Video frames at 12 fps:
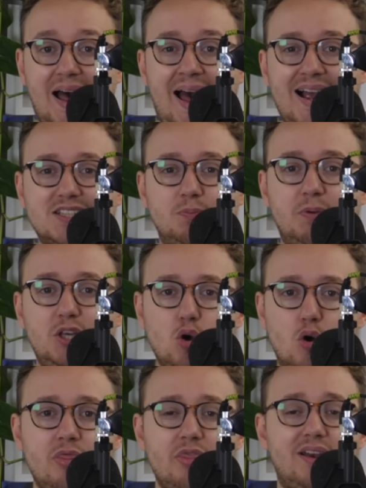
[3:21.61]
act
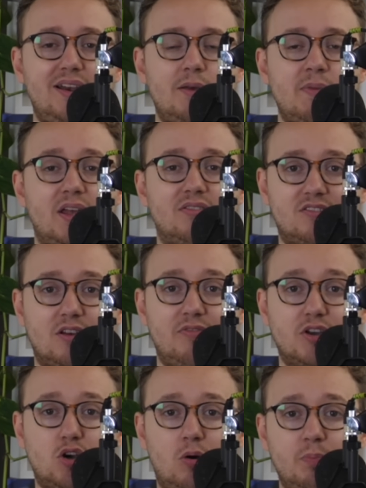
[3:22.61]
beyond the limits of
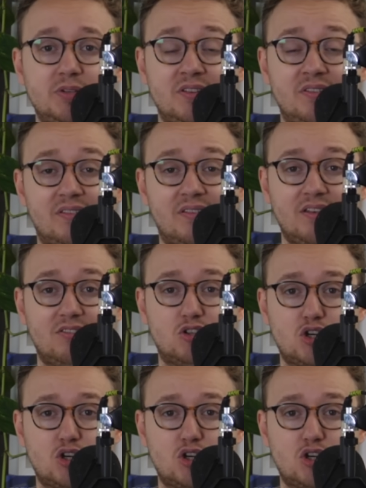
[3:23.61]
the competencies